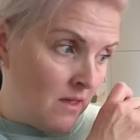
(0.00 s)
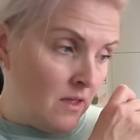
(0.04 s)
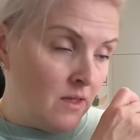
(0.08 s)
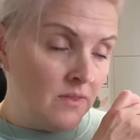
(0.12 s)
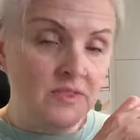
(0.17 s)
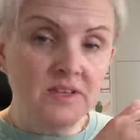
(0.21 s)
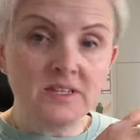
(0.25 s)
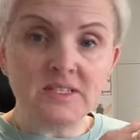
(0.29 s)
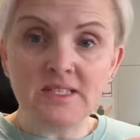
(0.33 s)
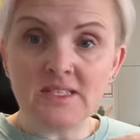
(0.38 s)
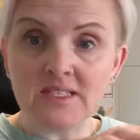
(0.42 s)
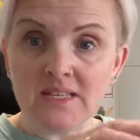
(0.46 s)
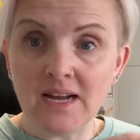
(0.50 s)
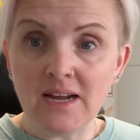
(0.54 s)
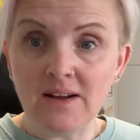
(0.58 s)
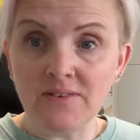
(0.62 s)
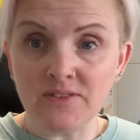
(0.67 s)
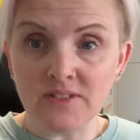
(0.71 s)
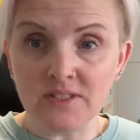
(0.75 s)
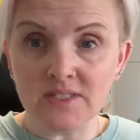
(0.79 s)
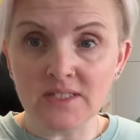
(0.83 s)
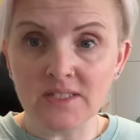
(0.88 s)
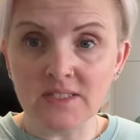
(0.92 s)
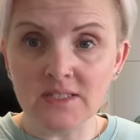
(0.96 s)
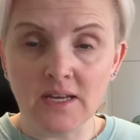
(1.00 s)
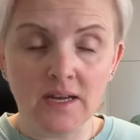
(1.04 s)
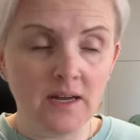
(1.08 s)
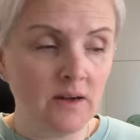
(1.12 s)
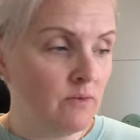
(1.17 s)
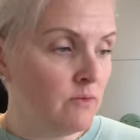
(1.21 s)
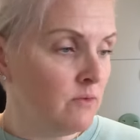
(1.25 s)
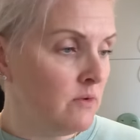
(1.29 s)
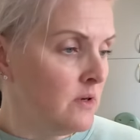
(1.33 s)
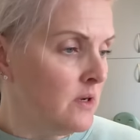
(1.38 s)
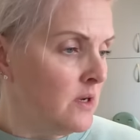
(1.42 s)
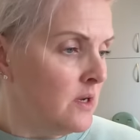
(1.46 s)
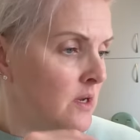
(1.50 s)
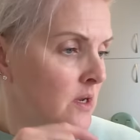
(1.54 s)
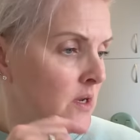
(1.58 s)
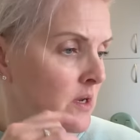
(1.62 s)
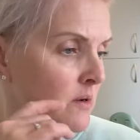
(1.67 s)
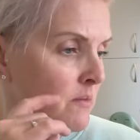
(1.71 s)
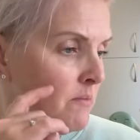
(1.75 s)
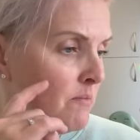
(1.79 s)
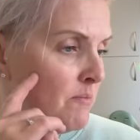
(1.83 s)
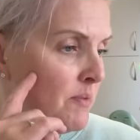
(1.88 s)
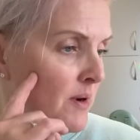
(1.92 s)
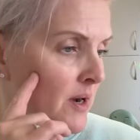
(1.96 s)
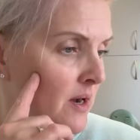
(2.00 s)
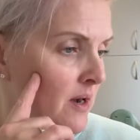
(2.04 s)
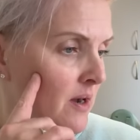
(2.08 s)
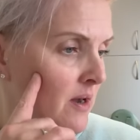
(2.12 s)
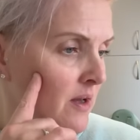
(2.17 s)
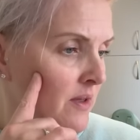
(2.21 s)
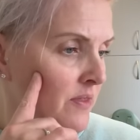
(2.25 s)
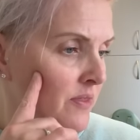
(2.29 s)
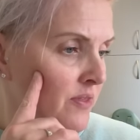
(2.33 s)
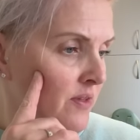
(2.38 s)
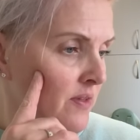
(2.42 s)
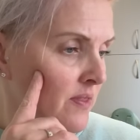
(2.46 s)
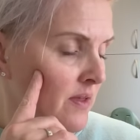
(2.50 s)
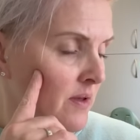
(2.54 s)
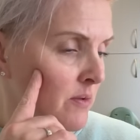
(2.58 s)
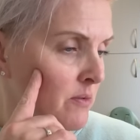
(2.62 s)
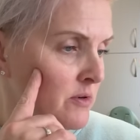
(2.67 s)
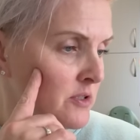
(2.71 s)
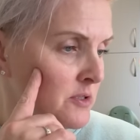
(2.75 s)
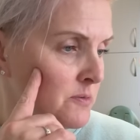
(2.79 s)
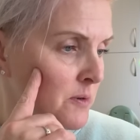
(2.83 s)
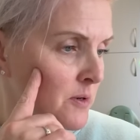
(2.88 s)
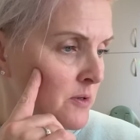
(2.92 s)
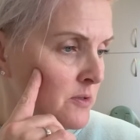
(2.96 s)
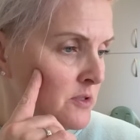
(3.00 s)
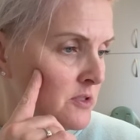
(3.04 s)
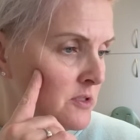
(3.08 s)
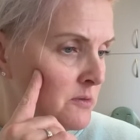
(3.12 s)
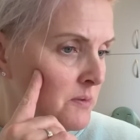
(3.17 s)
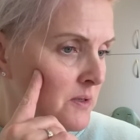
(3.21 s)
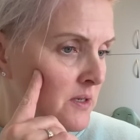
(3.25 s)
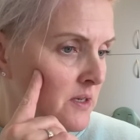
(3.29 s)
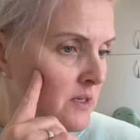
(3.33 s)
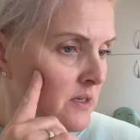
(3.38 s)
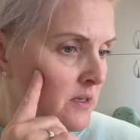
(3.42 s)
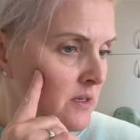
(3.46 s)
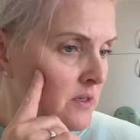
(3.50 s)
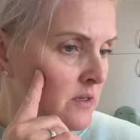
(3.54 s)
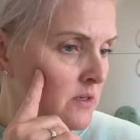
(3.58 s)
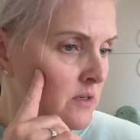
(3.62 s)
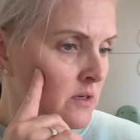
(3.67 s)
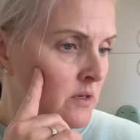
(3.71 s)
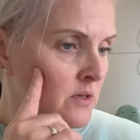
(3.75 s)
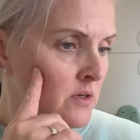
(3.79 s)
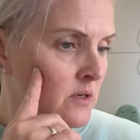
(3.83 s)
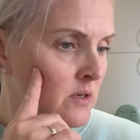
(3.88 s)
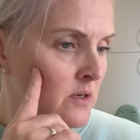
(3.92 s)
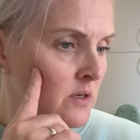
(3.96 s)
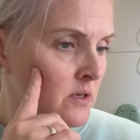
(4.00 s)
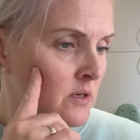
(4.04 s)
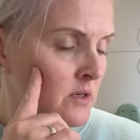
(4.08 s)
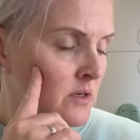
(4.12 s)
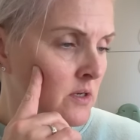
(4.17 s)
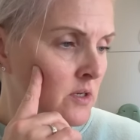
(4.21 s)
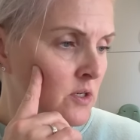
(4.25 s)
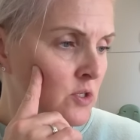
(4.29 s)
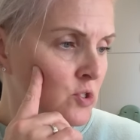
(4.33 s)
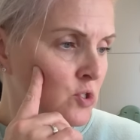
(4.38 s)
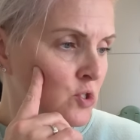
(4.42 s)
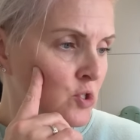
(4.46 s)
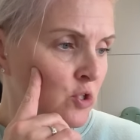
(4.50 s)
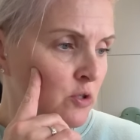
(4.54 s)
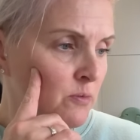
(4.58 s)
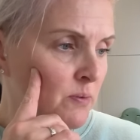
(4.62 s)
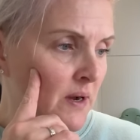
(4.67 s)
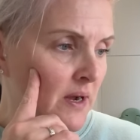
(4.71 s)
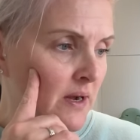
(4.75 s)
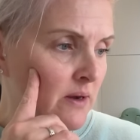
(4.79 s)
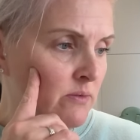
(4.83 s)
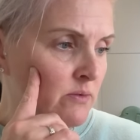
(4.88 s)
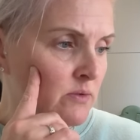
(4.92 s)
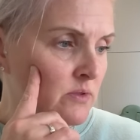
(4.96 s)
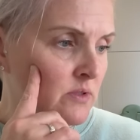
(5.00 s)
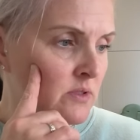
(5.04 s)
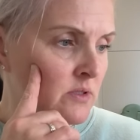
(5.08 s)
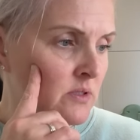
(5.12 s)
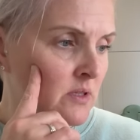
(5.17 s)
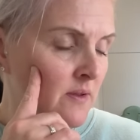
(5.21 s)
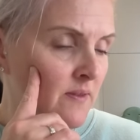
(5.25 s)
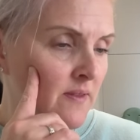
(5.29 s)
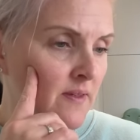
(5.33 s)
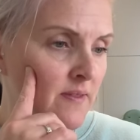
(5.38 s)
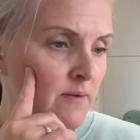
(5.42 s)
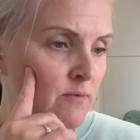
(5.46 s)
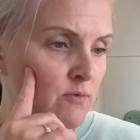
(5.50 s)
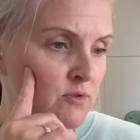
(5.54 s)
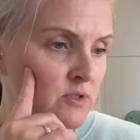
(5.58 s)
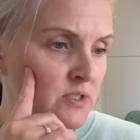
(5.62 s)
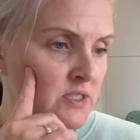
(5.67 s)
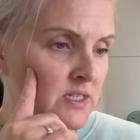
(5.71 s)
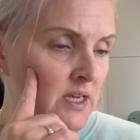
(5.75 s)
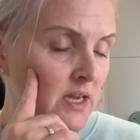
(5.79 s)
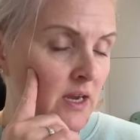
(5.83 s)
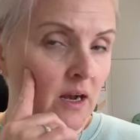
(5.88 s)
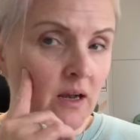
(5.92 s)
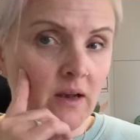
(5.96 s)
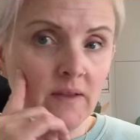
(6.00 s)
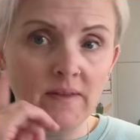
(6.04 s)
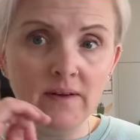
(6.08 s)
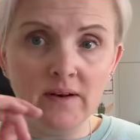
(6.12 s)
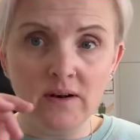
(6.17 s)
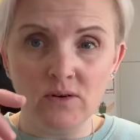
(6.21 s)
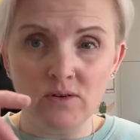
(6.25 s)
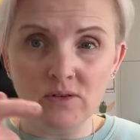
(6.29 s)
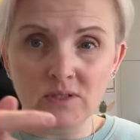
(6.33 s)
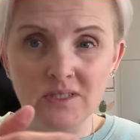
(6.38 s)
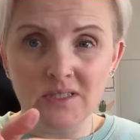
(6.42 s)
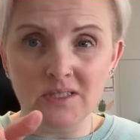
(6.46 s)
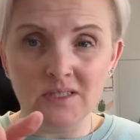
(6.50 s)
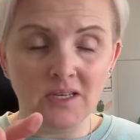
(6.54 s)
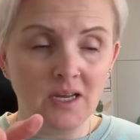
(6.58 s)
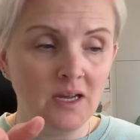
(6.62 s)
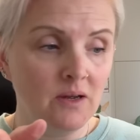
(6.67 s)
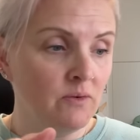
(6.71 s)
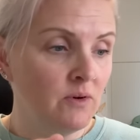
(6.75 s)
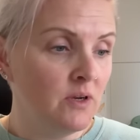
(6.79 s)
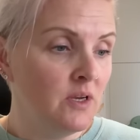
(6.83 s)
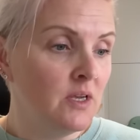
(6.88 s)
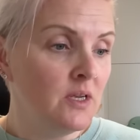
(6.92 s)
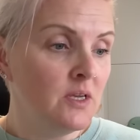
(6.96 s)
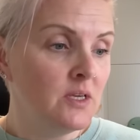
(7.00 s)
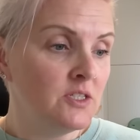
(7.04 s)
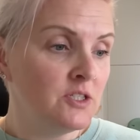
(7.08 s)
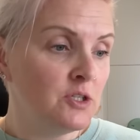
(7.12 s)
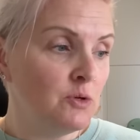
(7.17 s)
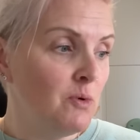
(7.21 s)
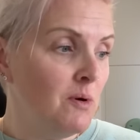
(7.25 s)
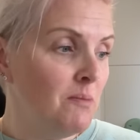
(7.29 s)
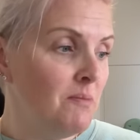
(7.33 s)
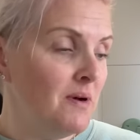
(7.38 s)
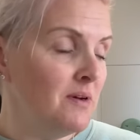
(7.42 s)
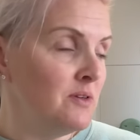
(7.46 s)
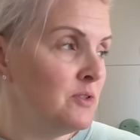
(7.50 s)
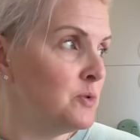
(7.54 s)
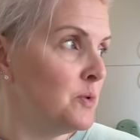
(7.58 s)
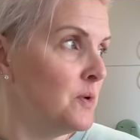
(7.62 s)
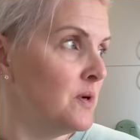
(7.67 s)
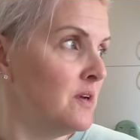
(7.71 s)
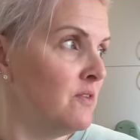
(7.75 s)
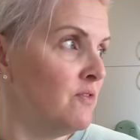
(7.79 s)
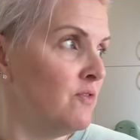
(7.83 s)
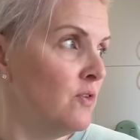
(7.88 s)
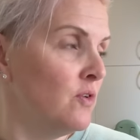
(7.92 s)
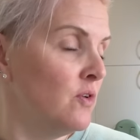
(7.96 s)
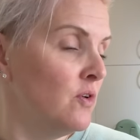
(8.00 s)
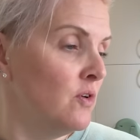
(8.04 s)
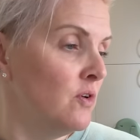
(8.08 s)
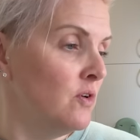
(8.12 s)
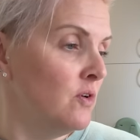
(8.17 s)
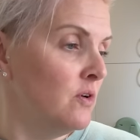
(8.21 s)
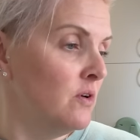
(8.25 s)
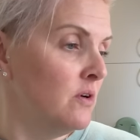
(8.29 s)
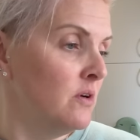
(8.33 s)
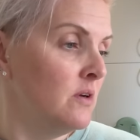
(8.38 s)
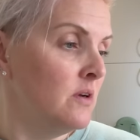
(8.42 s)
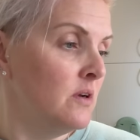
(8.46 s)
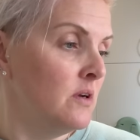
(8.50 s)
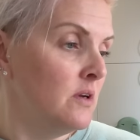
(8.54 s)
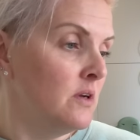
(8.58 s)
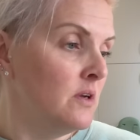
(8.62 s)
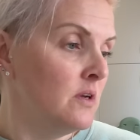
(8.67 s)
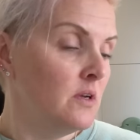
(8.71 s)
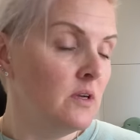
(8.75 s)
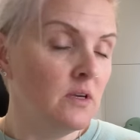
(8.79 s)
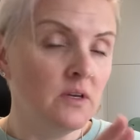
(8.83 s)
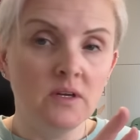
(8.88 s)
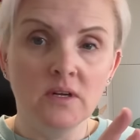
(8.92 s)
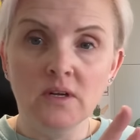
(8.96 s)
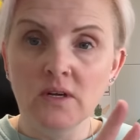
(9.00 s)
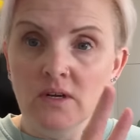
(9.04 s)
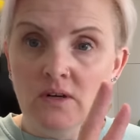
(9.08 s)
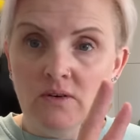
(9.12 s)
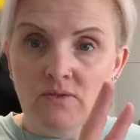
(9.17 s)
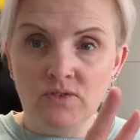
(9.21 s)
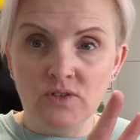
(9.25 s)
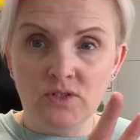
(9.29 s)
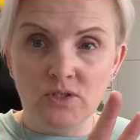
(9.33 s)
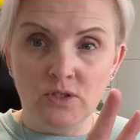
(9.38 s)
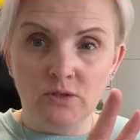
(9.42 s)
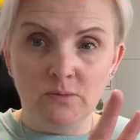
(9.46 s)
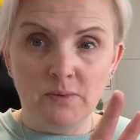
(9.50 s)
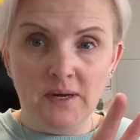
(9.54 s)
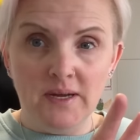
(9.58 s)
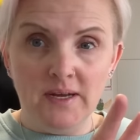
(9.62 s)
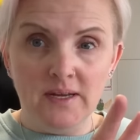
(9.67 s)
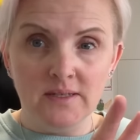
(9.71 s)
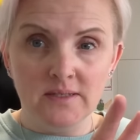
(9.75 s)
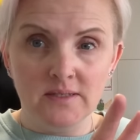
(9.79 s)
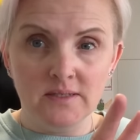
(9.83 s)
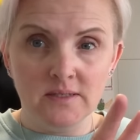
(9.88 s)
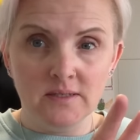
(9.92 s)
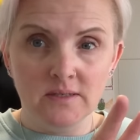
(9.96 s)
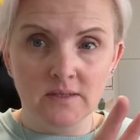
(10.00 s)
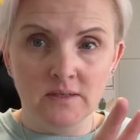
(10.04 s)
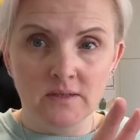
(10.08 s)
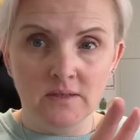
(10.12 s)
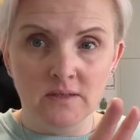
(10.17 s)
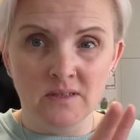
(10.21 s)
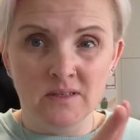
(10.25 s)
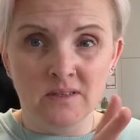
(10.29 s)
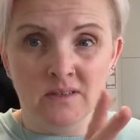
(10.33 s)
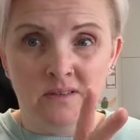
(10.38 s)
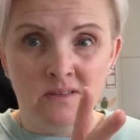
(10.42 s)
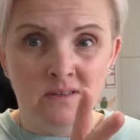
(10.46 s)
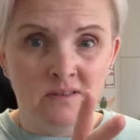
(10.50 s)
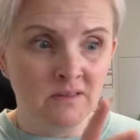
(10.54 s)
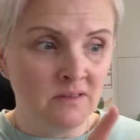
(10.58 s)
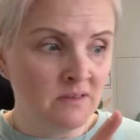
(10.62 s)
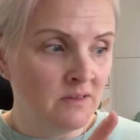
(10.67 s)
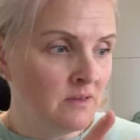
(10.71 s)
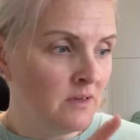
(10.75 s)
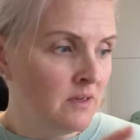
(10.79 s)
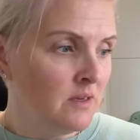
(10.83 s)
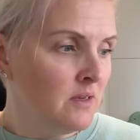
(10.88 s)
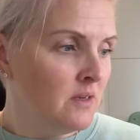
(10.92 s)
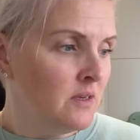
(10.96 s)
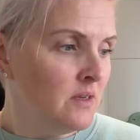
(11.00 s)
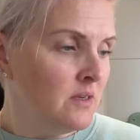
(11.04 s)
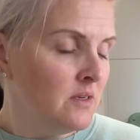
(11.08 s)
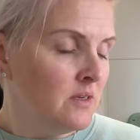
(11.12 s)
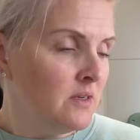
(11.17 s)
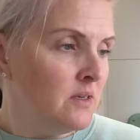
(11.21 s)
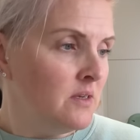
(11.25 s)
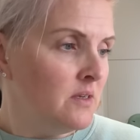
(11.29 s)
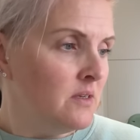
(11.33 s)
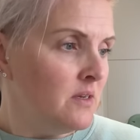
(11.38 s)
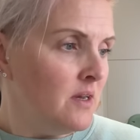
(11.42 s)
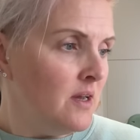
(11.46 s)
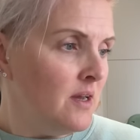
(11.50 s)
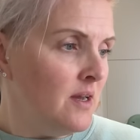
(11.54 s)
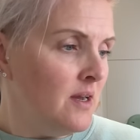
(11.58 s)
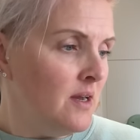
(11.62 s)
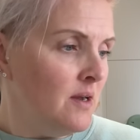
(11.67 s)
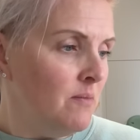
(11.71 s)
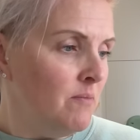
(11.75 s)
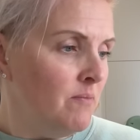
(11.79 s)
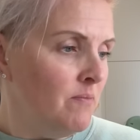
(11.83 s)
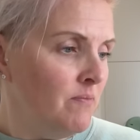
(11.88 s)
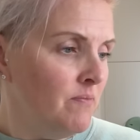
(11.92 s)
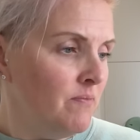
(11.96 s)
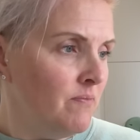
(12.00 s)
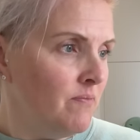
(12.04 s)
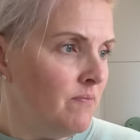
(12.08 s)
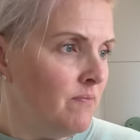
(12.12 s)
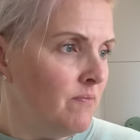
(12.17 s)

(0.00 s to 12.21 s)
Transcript: This is after discount, but I think they were supposed to be £2. Then they were on sale and then I got a discount. So £1.24 for two pairs. And